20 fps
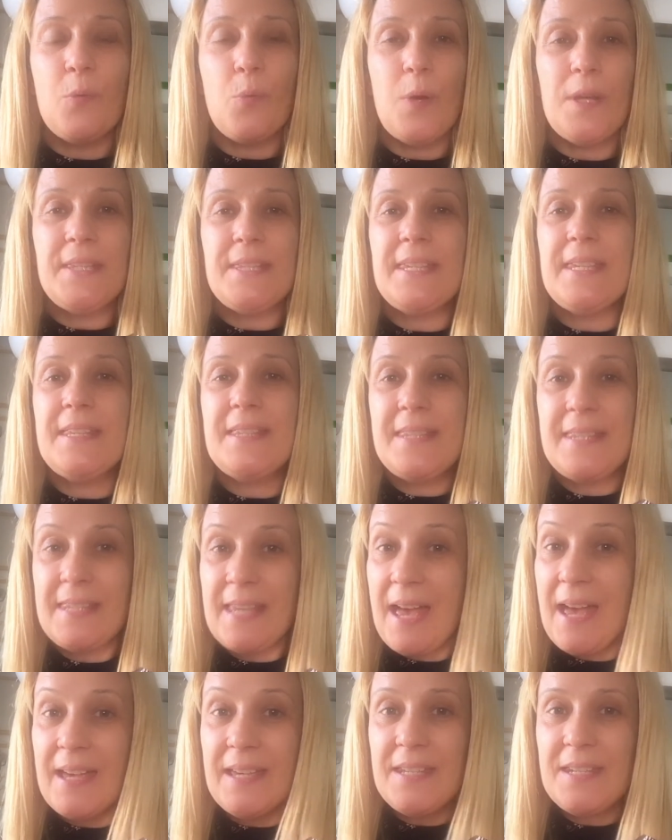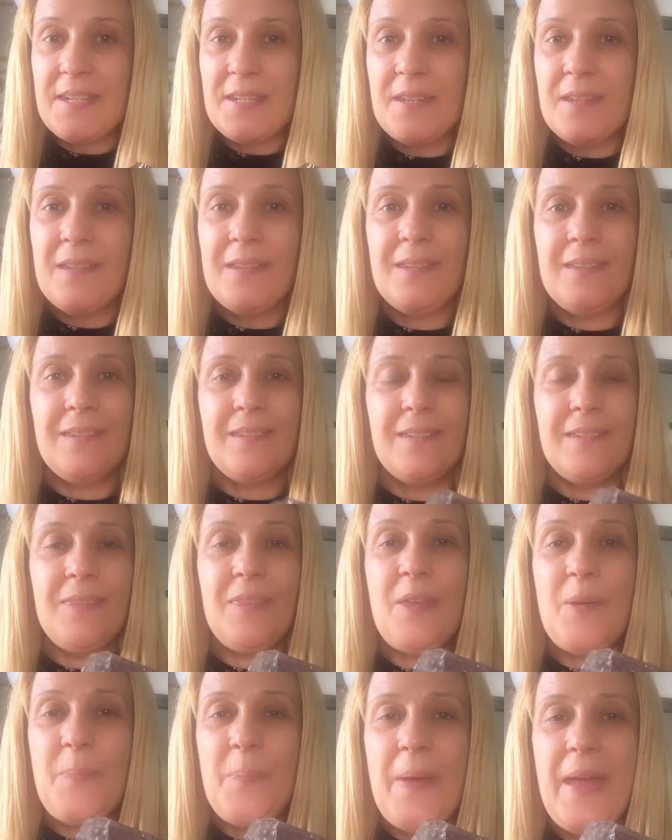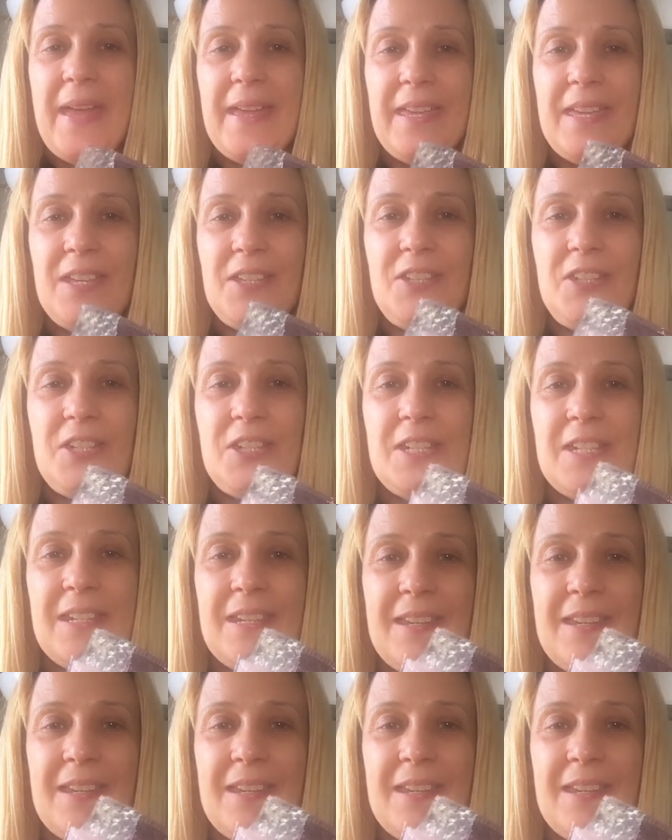what's inside the package.